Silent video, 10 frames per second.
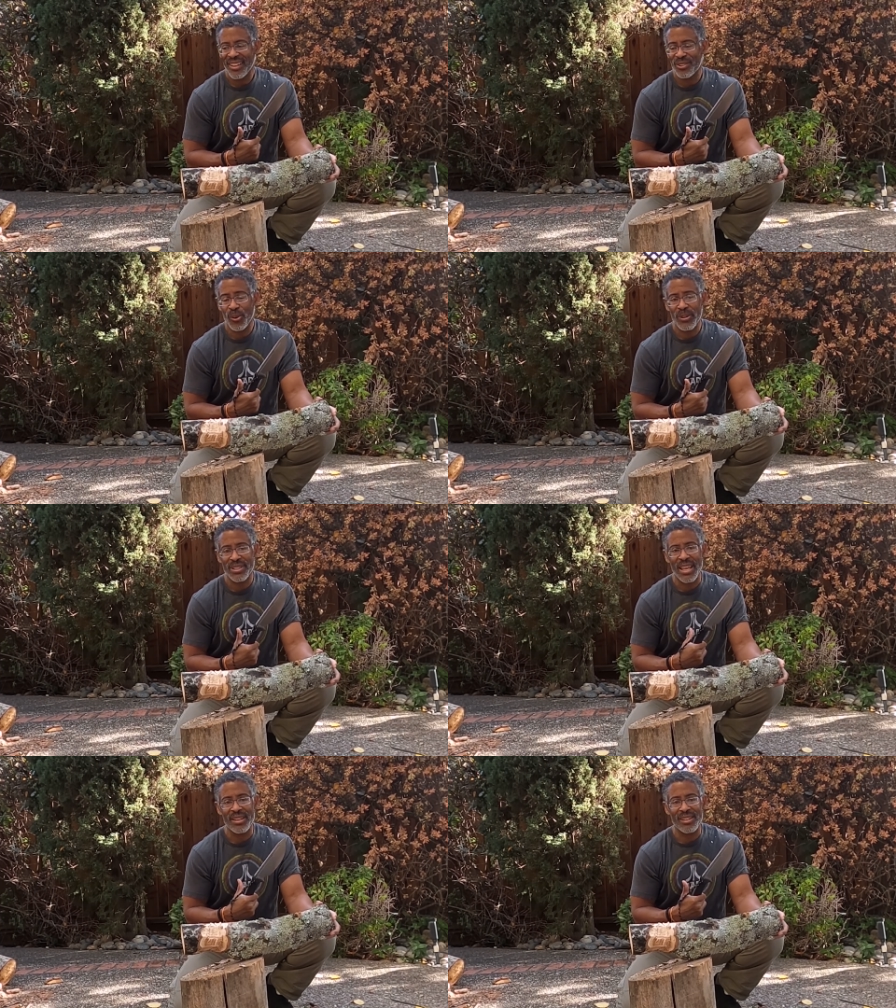torn
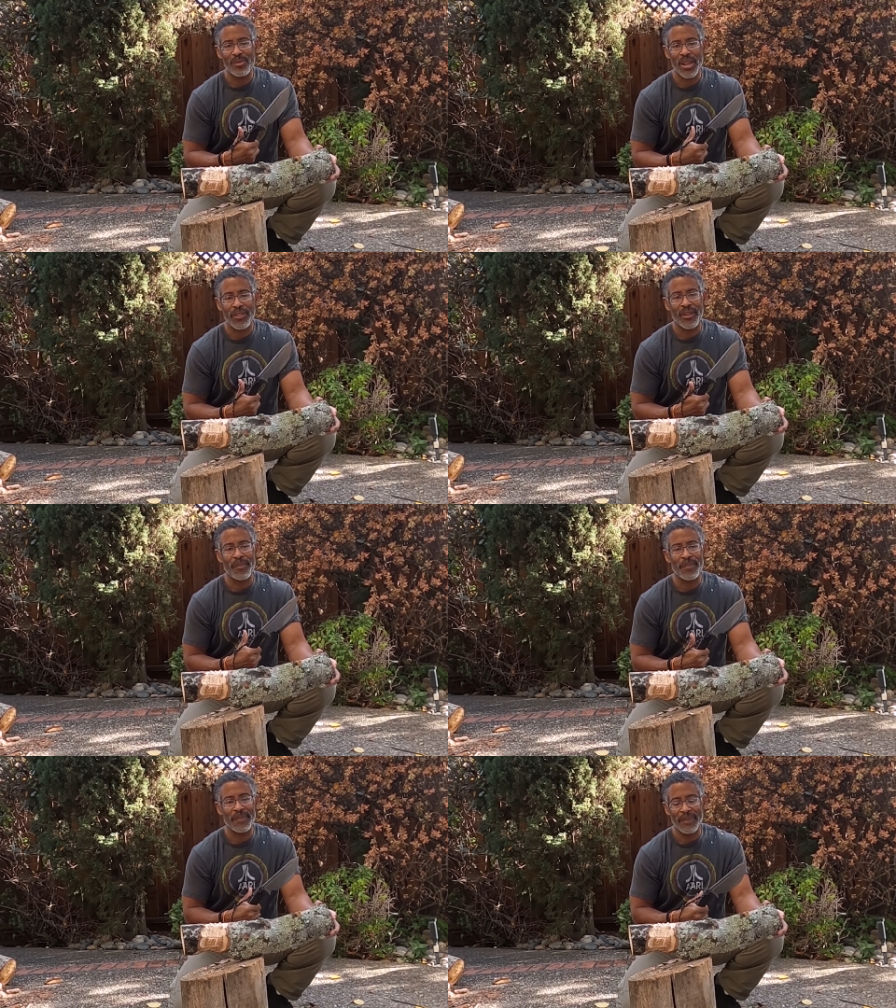tendon in my
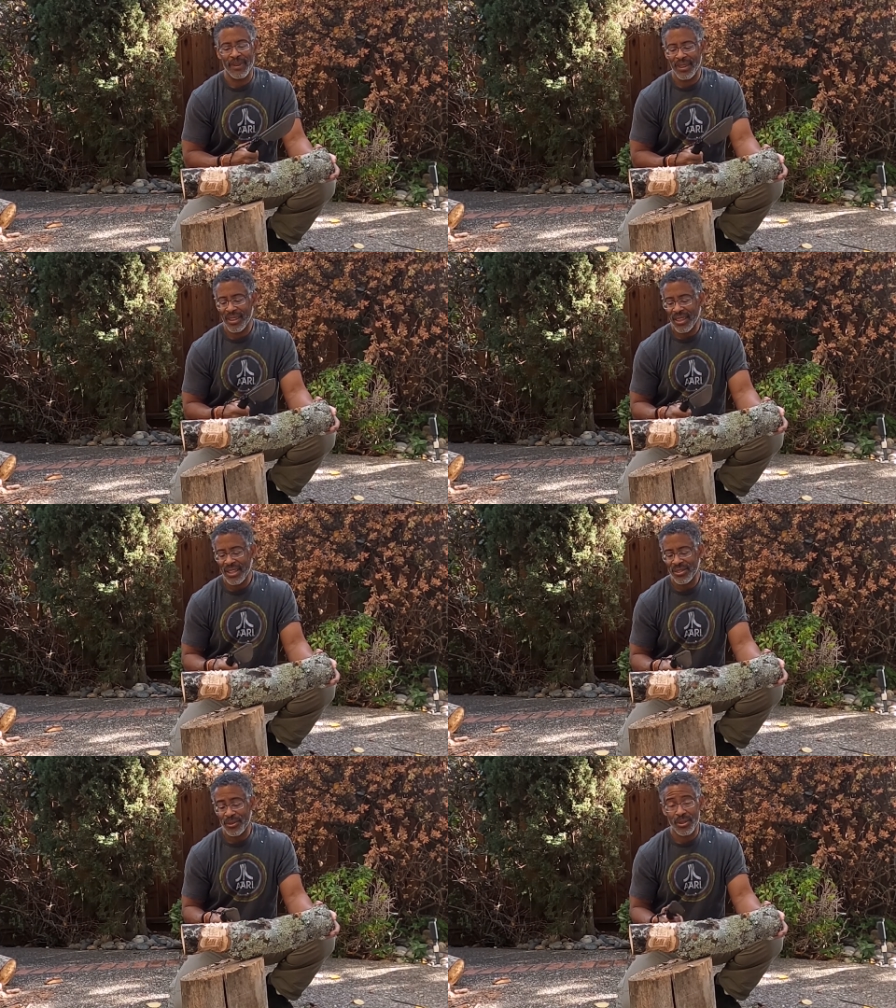thumb,
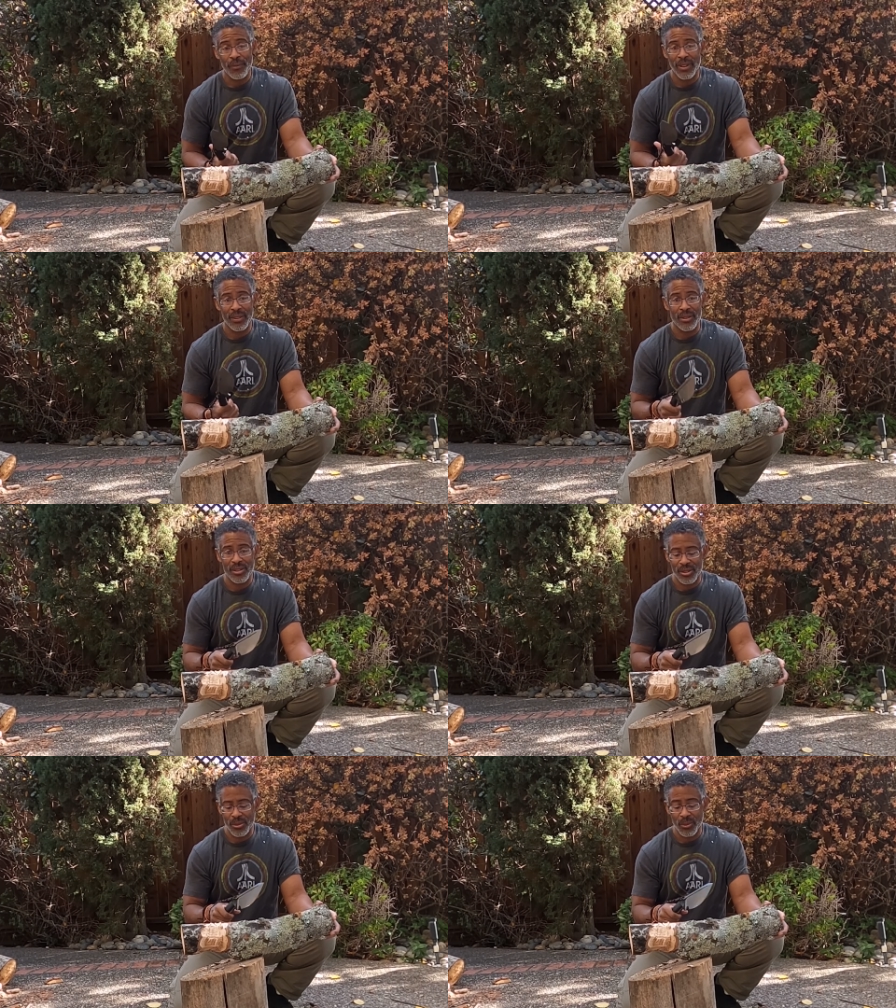and so stuff like this
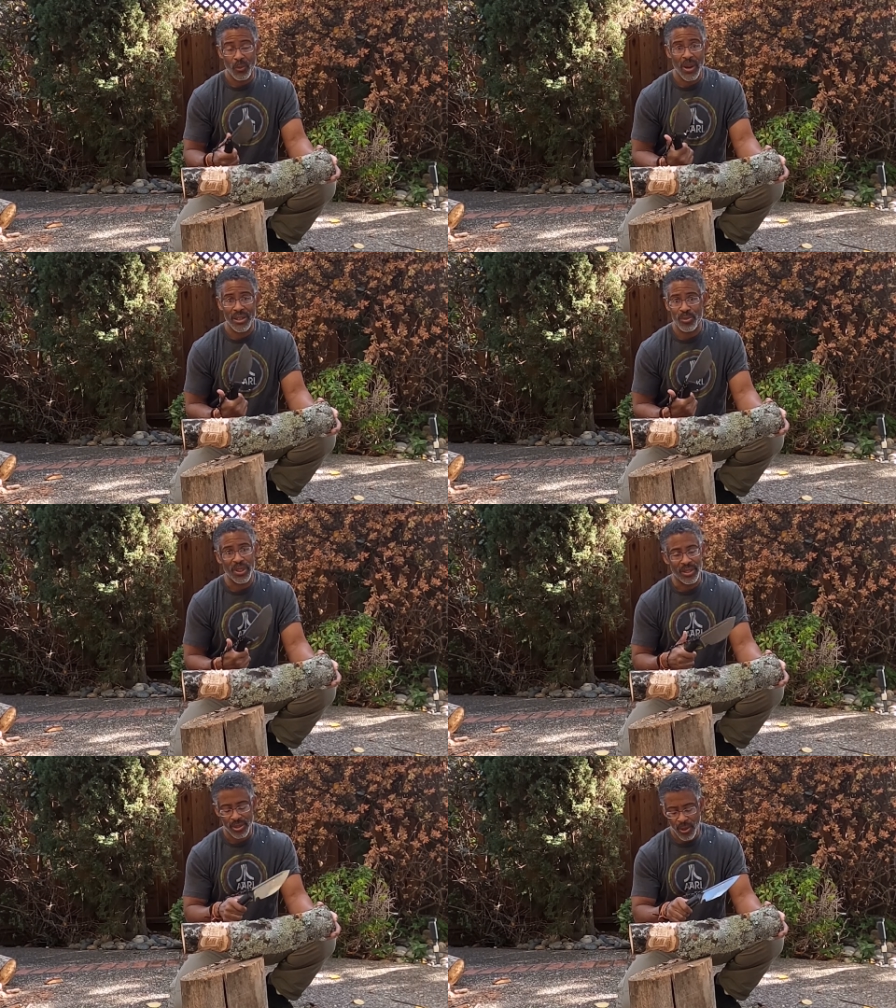just sort of wrecks
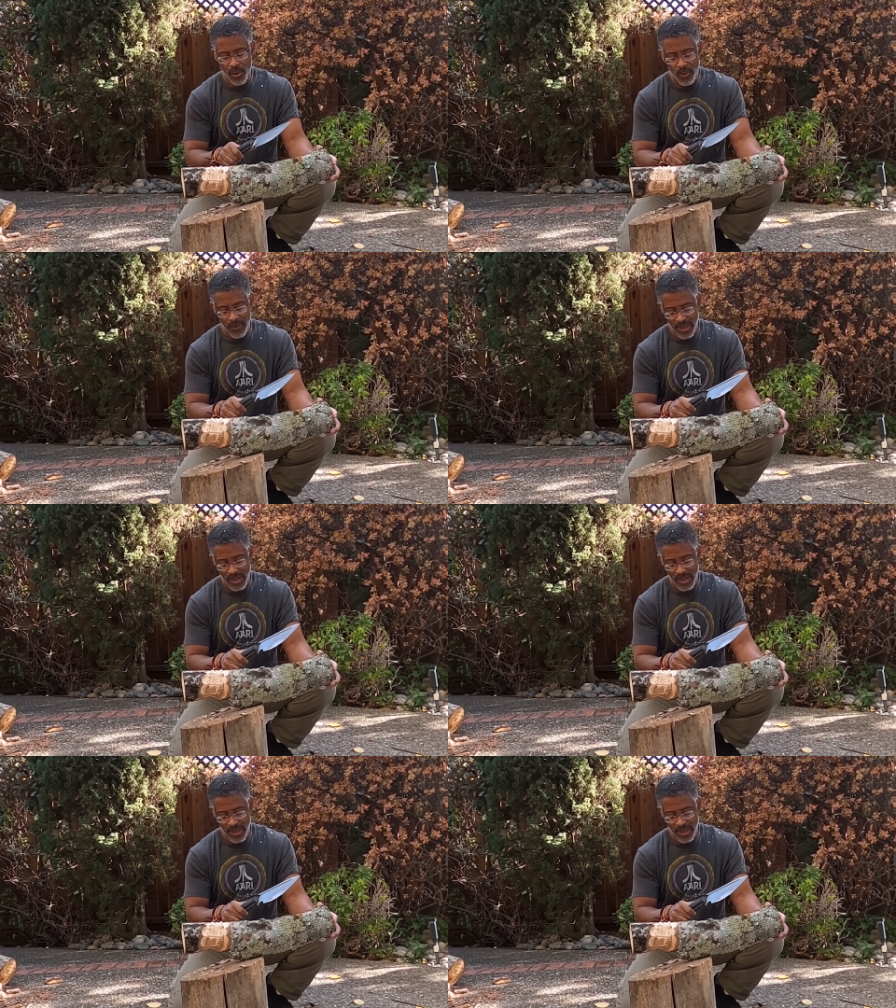me. So,